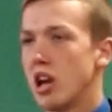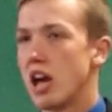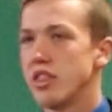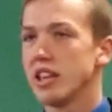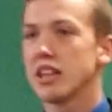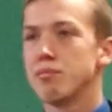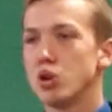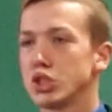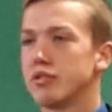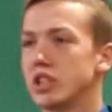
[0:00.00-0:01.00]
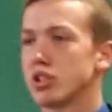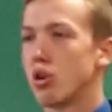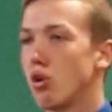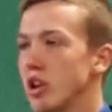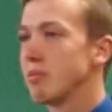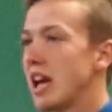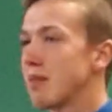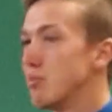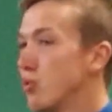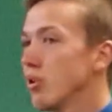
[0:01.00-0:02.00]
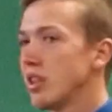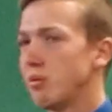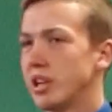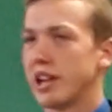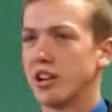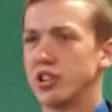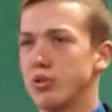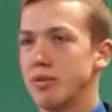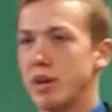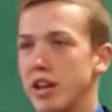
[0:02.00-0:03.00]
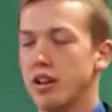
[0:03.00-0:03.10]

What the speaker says: I think that most of us are holding back more than we care to admit.